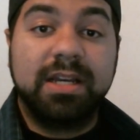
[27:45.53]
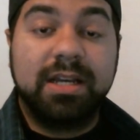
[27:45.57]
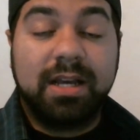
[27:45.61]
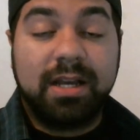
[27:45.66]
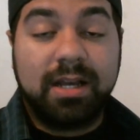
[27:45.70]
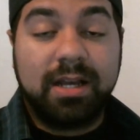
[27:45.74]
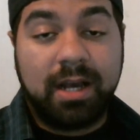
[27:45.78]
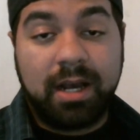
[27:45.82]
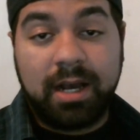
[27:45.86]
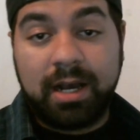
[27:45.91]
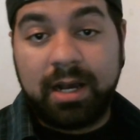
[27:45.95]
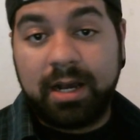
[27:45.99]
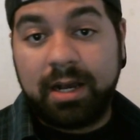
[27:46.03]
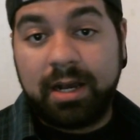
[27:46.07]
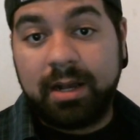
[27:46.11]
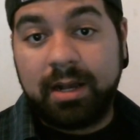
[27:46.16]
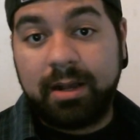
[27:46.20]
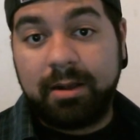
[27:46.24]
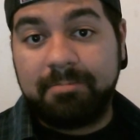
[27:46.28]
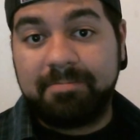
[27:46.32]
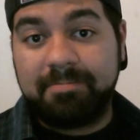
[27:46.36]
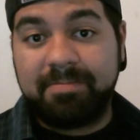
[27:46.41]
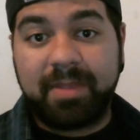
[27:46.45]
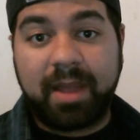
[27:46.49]
I'm
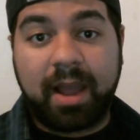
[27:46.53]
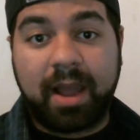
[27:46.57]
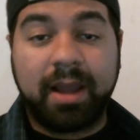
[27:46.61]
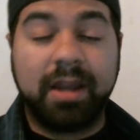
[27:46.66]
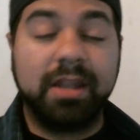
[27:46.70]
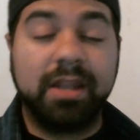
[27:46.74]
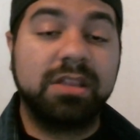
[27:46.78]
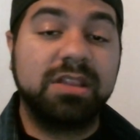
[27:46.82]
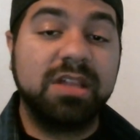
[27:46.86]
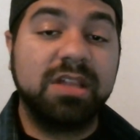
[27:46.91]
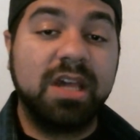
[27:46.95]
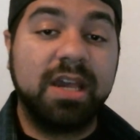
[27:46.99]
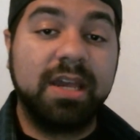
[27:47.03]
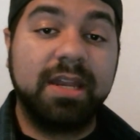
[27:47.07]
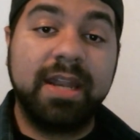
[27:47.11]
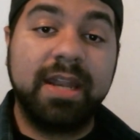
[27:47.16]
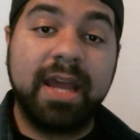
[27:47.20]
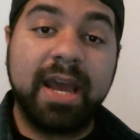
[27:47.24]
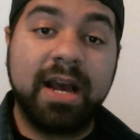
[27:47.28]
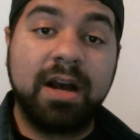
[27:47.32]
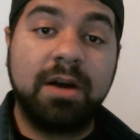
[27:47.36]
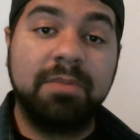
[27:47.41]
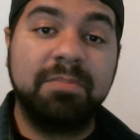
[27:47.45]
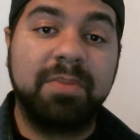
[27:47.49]
going to say it
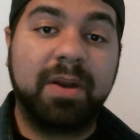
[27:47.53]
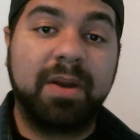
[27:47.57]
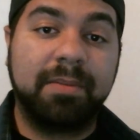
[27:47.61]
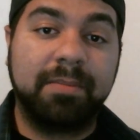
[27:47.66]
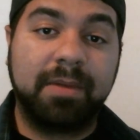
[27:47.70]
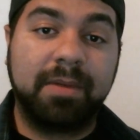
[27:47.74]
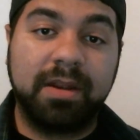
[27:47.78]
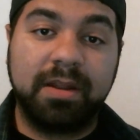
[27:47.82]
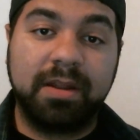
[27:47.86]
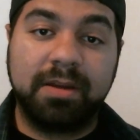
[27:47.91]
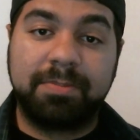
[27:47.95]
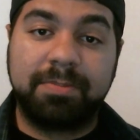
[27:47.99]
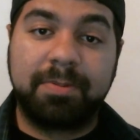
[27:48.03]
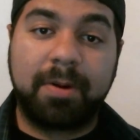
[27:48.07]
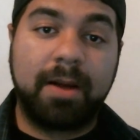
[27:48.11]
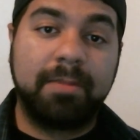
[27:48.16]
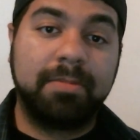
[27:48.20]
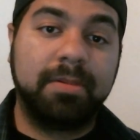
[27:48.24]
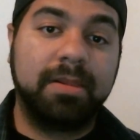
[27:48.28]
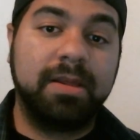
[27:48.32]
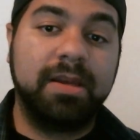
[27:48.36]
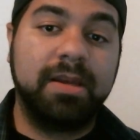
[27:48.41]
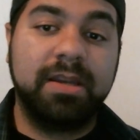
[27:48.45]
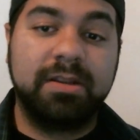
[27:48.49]
now, but I'm going to
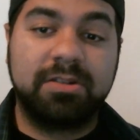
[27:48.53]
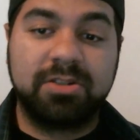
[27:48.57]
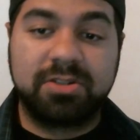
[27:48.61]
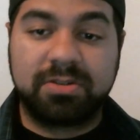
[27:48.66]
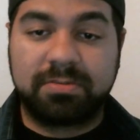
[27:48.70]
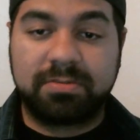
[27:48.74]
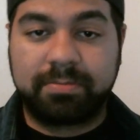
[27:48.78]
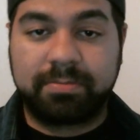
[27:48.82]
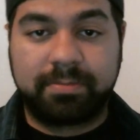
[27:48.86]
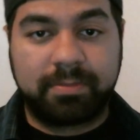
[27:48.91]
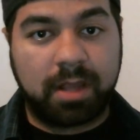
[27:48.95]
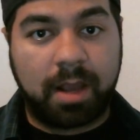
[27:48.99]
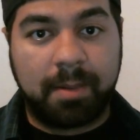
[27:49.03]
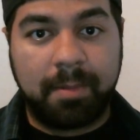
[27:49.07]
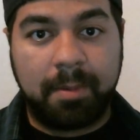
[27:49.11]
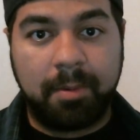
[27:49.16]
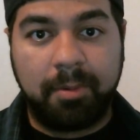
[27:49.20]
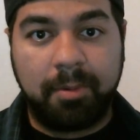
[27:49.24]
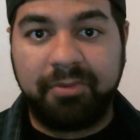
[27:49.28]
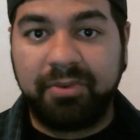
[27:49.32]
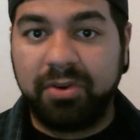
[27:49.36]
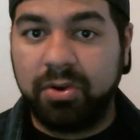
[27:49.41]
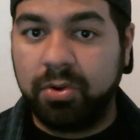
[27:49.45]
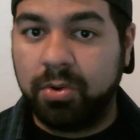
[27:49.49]
probably come up
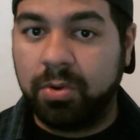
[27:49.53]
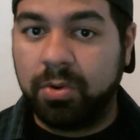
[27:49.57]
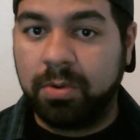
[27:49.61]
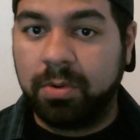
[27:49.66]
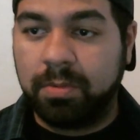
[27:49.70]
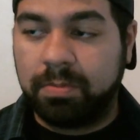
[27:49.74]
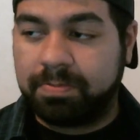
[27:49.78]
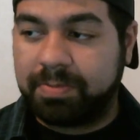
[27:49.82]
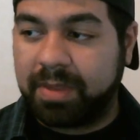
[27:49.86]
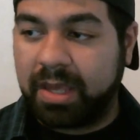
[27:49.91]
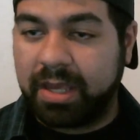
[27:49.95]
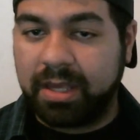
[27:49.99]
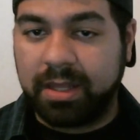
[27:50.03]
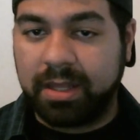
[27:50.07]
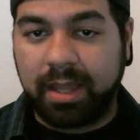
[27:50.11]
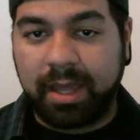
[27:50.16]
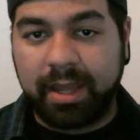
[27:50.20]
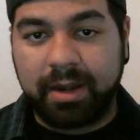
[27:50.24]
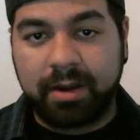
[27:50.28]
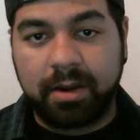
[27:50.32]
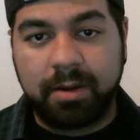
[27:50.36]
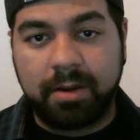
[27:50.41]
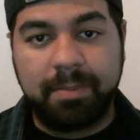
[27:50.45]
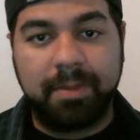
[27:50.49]
with a new thing
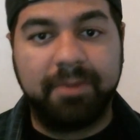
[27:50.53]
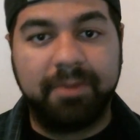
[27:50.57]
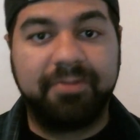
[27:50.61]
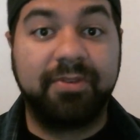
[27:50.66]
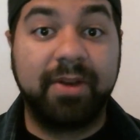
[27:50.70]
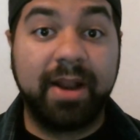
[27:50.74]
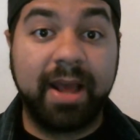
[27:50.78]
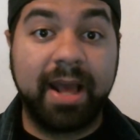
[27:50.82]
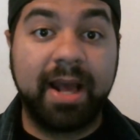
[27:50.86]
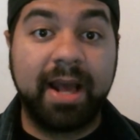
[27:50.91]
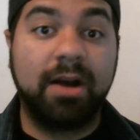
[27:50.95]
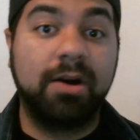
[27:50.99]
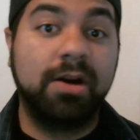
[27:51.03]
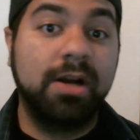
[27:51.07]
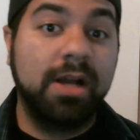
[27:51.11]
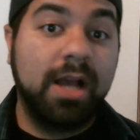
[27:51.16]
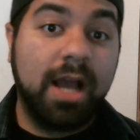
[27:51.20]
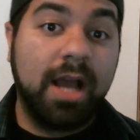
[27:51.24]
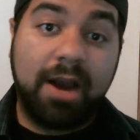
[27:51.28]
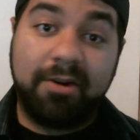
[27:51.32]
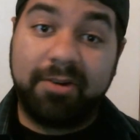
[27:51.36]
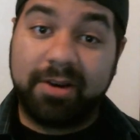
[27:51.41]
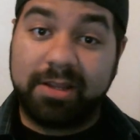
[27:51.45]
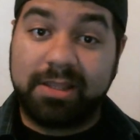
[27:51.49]
later. But for now,
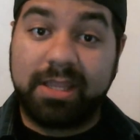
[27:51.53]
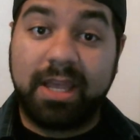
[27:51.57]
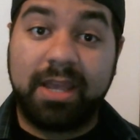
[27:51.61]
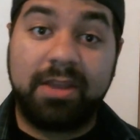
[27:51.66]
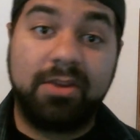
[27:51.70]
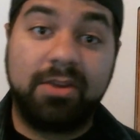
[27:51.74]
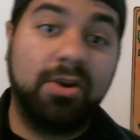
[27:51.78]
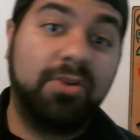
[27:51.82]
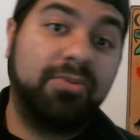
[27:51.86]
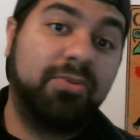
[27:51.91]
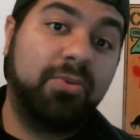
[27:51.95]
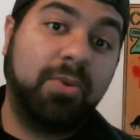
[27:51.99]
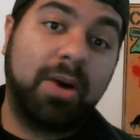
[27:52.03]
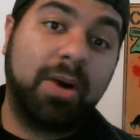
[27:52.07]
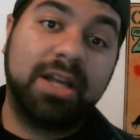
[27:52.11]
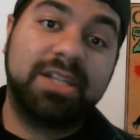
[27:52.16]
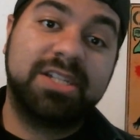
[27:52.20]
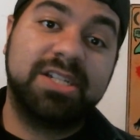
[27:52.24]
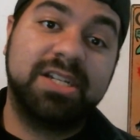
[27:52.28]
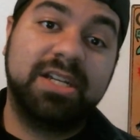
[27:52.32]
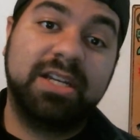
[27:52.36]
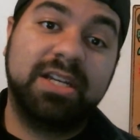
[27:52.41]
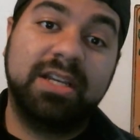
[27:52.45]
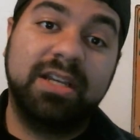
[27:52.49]
I want to thank you all for
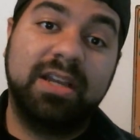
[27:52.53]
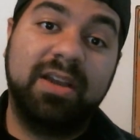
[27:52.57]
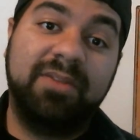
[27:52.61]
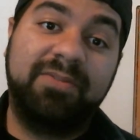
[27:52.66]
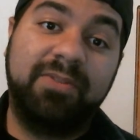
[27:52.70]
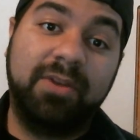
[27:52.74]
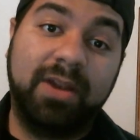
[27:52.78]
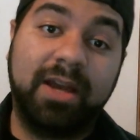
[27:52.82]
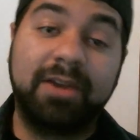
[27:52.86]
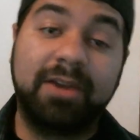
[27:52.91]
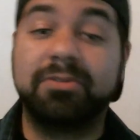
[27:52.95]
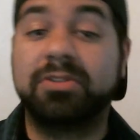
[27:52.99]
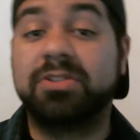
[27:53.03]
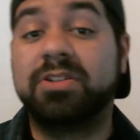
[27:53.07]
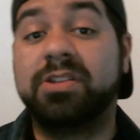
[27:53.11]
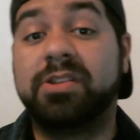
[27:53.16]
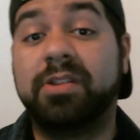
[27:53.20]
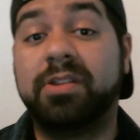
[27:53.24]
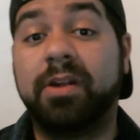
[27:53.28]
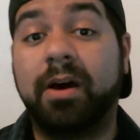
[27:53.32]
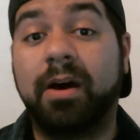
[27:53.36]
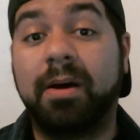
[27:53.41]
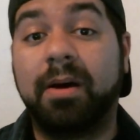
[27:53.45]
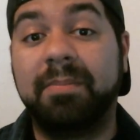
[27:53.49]
watching. If you like what you
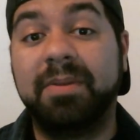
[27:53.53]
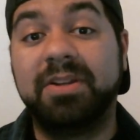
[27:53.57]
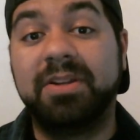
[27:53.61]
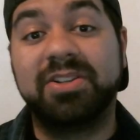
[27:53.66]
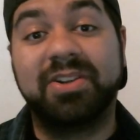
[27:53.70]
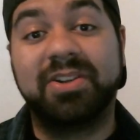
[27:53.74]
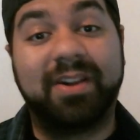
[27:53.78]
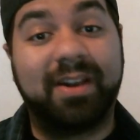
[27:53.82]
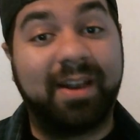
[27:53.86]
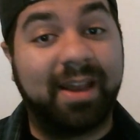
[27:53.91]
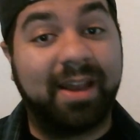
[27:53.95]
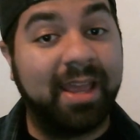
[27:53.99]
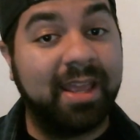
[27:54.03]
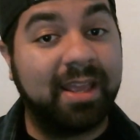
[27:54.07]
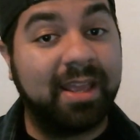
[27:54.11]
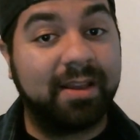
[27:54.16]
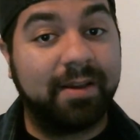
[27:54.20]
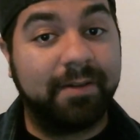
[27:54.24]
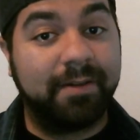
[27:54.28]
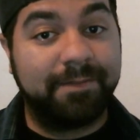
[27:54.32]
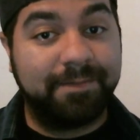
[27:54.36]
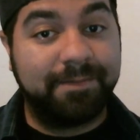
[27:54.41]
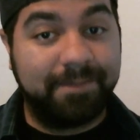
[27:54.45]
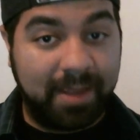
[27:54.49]
saw, be sure to like,
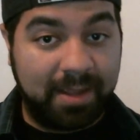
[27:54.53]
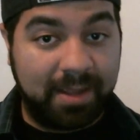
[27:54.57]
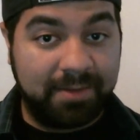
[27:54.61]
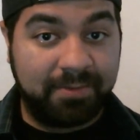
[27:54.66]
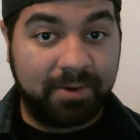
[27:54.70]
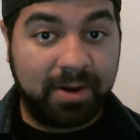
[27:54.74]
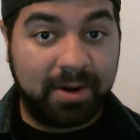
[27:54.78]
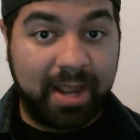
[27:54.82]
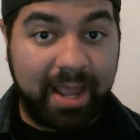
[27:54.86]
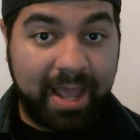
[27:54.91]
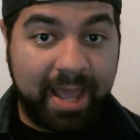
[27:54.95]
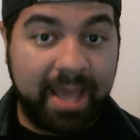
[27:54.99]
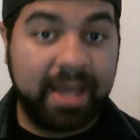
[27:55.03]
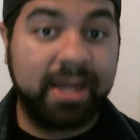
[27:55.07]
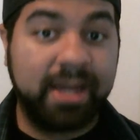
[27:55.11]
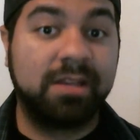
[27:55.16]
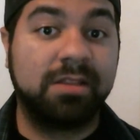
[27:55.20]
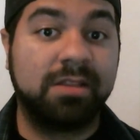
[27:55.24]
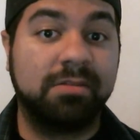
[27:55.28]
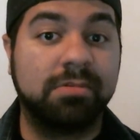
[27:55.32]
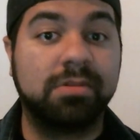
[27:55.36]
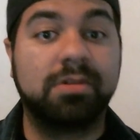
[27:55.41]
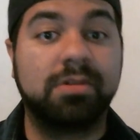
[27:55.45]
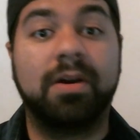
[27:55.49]
favorite, and
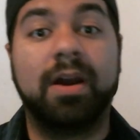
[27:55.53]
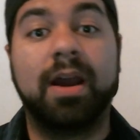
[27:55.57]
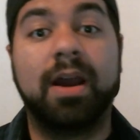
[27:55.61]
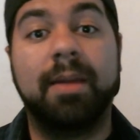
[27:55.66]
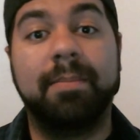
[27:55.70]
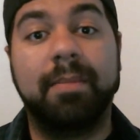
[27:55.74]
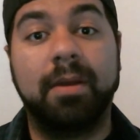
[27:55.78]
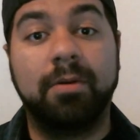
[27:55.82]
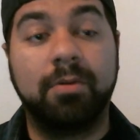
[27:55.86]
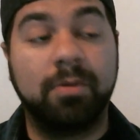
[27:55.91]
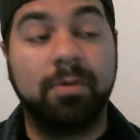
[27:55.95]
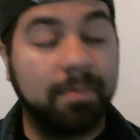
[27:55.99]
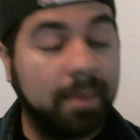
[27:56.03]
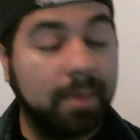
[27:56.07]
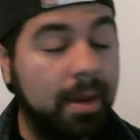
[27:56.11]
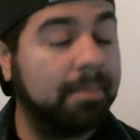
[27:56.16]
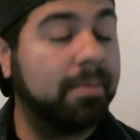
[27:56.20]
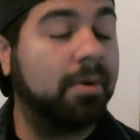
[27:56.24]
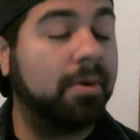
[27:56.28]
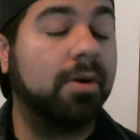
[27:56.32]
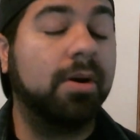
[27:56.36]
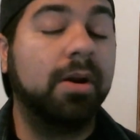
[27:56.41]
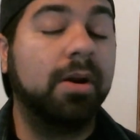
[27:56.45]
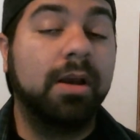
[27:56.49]
subscribe. And
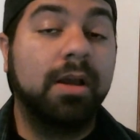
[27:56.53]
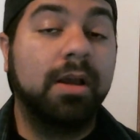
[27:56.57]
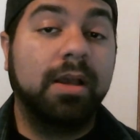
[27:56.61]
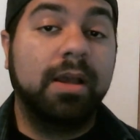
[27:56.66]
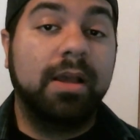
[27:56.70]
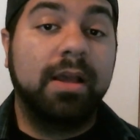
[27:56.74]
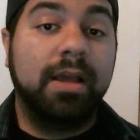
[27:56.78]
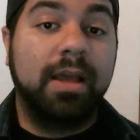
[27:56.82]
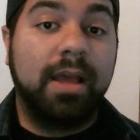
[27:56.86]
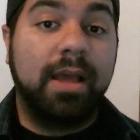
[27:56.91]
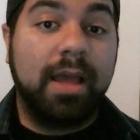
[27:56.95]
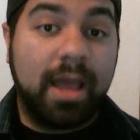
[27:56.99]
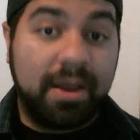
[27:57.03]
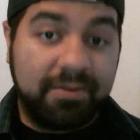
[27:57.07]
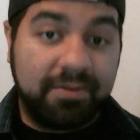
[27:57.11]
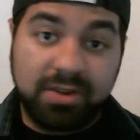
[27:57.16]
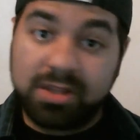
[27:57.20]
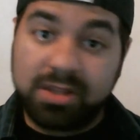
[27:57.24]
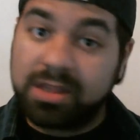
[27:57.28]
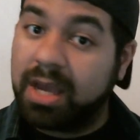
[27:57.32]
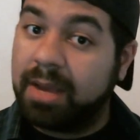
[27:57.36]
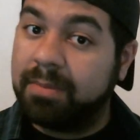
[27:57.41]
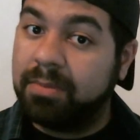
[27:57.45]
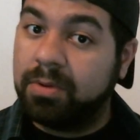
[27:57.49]
remember, every
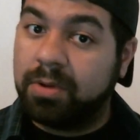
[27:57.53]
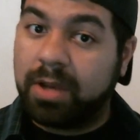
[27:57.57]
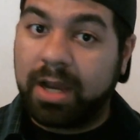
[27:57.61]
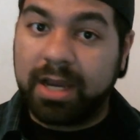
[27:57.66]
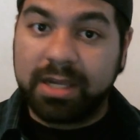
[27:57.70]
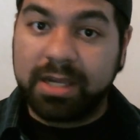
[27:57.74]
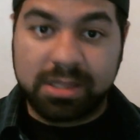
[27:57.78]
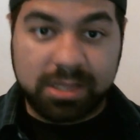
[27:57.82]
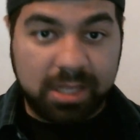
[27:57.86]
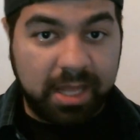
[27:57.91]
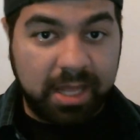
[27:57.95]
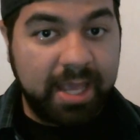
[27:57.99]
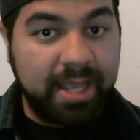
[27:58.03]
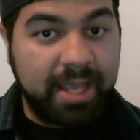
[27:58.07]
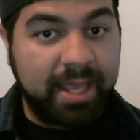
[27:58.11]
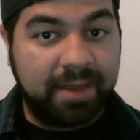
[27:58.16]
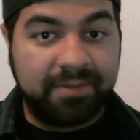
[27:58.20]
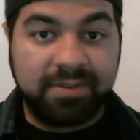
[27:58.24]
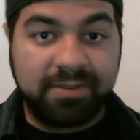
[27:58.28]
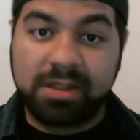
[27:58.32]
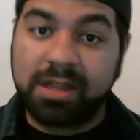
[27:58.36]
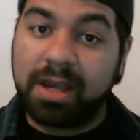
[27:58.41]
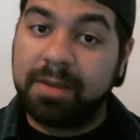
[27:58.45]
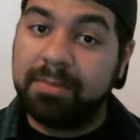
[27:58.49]
time you guys like,
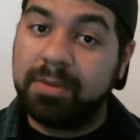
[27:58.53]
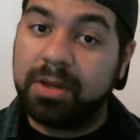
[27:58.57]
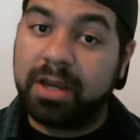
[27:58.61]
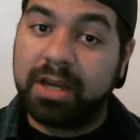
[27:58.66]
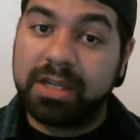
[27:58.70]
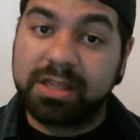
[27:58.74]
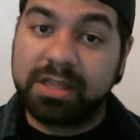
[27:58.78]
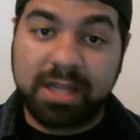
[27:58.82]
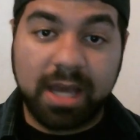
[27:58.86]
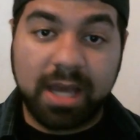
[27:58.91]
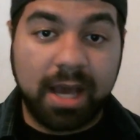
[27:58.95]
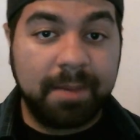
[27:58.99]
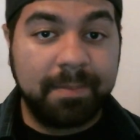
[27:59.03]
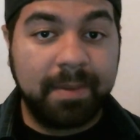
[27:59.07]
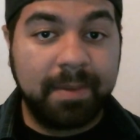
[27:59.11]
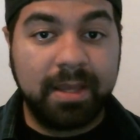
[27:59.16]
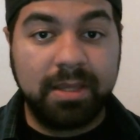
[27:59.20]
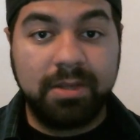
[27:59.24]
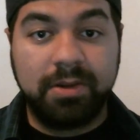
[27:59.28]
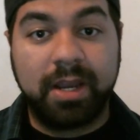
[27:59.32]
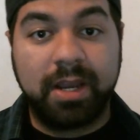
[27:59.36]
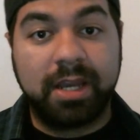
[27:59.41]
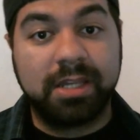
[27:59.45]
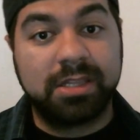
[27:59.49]
every time you guys comment,
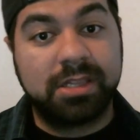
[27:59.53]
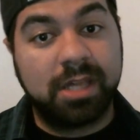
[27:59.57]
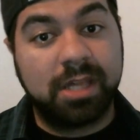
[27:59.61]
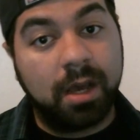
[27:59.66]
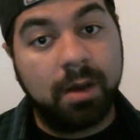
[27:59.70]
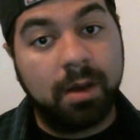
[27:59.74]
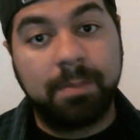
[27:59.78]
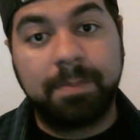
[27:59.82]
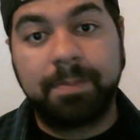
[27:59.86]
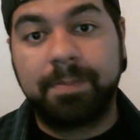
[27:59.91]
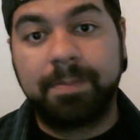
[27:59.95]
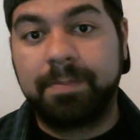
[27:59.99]
you guys help.